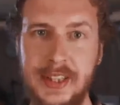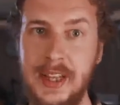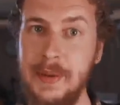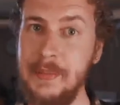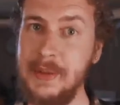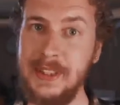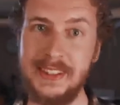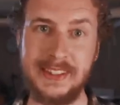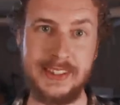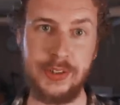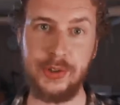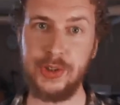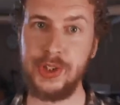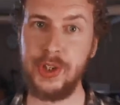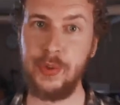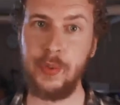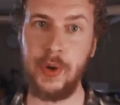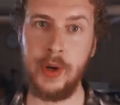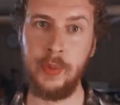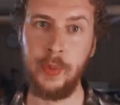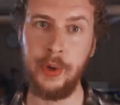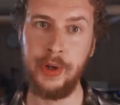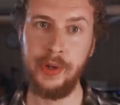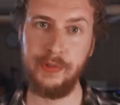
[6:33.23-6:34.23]
That means that you can
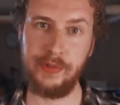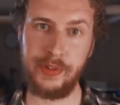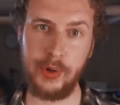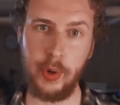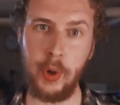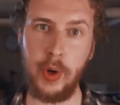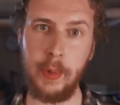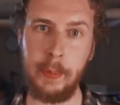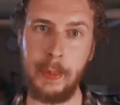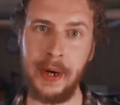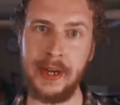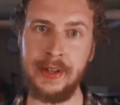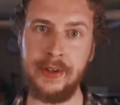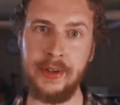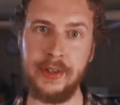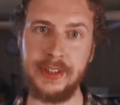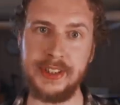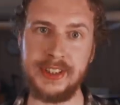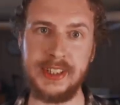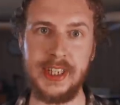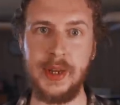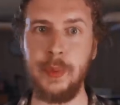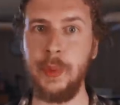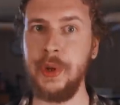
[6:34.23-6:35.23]
run one of your
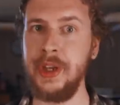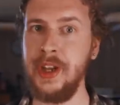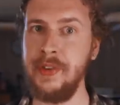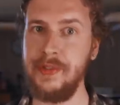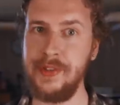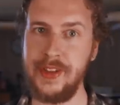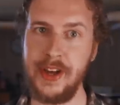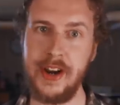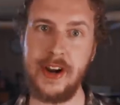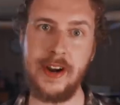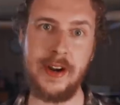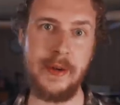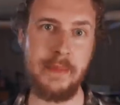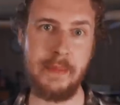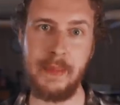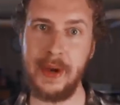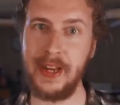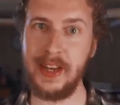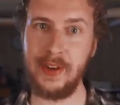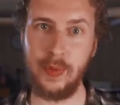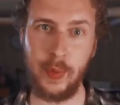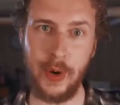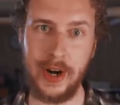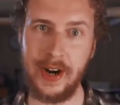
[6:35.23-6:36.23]
miners in one of their
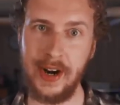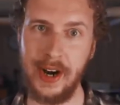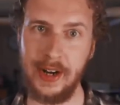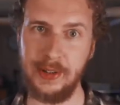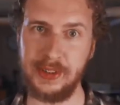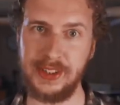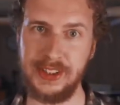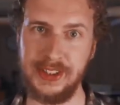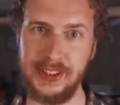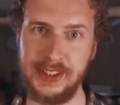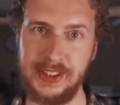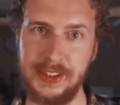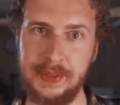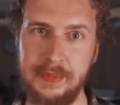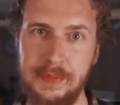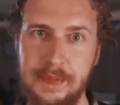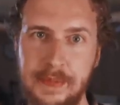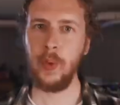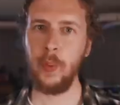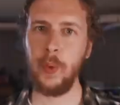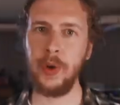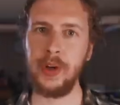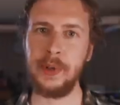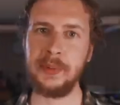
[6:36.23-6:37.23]
many warehouses.
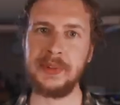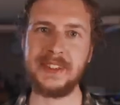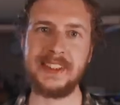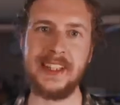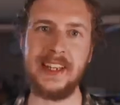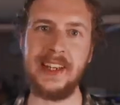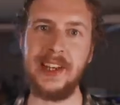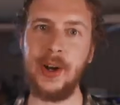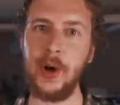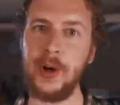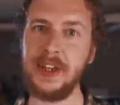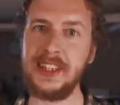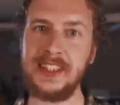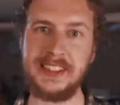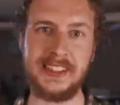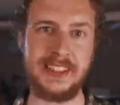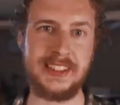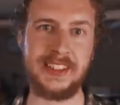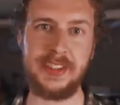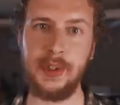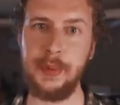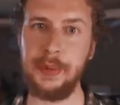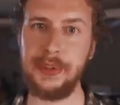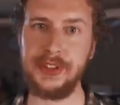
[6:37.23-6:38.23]
Watum is the largest
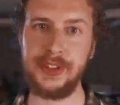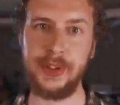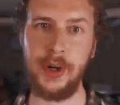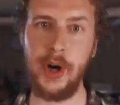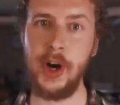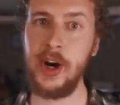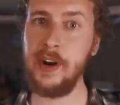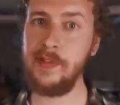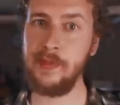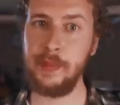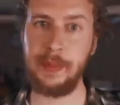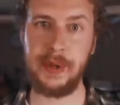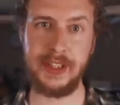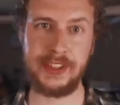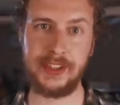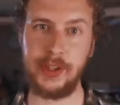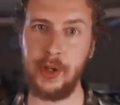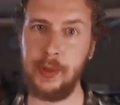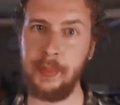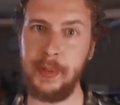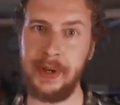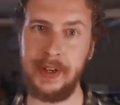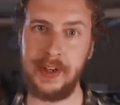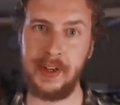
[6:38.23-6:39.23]
distributor of
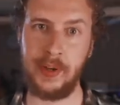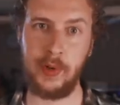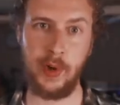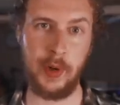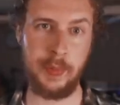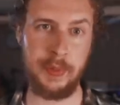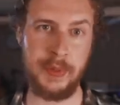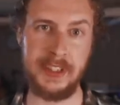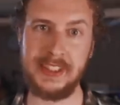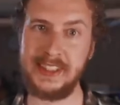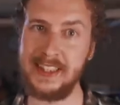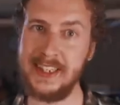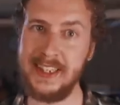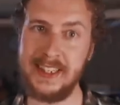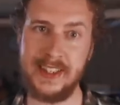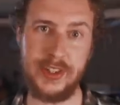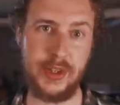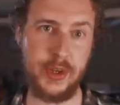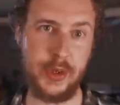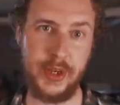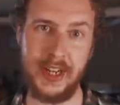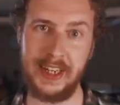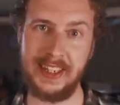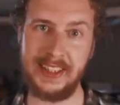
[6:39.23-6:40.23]
Bitcoin mining equipment in
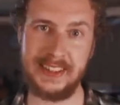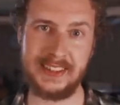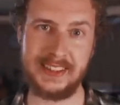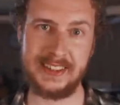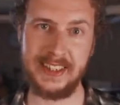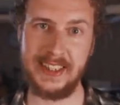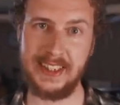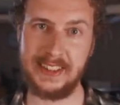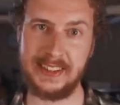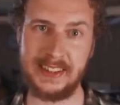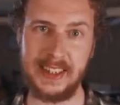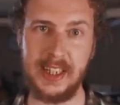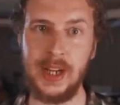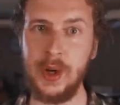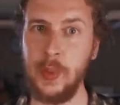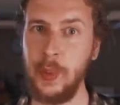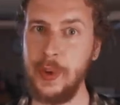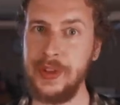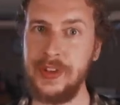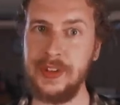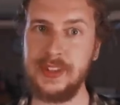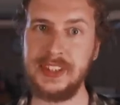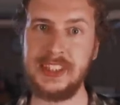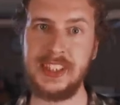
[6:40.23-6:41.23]
the United States,
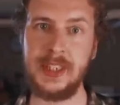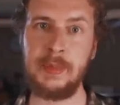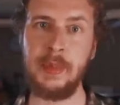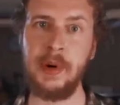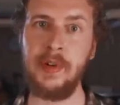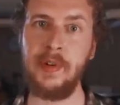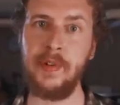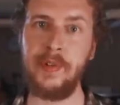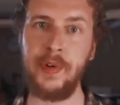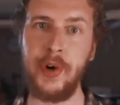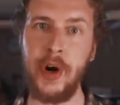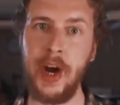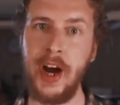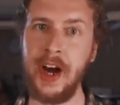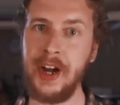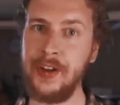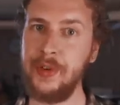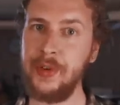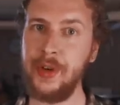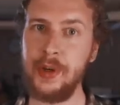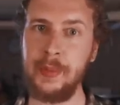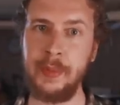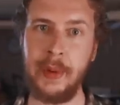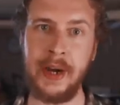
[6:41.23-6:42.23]
with their team of over
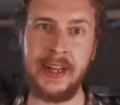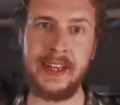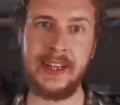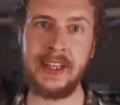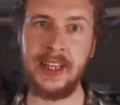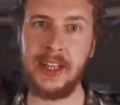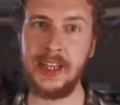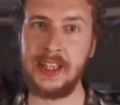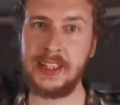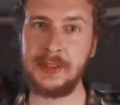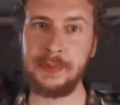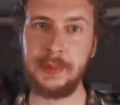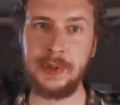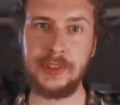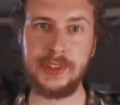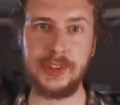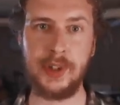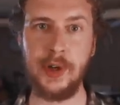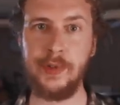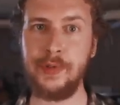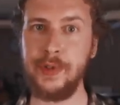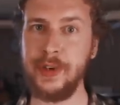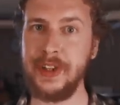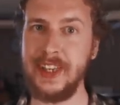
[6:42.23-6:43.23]
100 mining
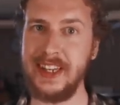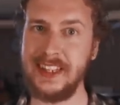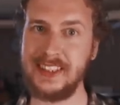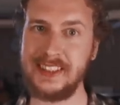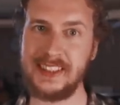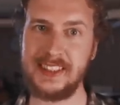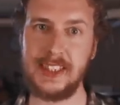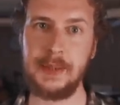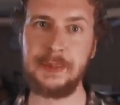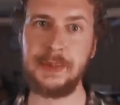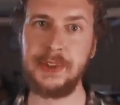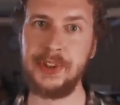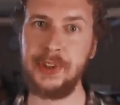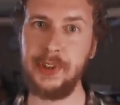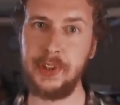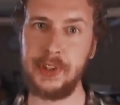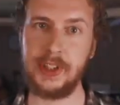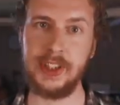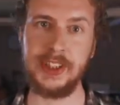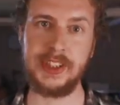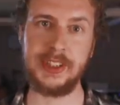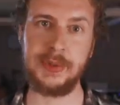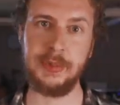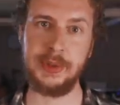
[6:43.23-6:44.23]
experts offering exceptional
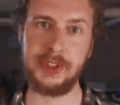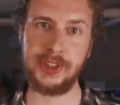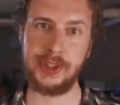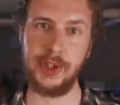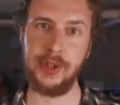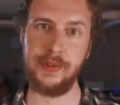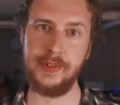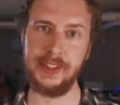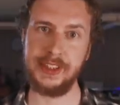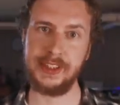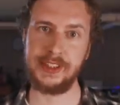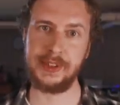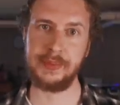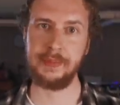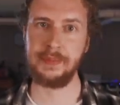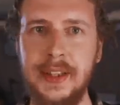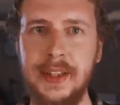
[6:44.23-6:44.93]
customer service.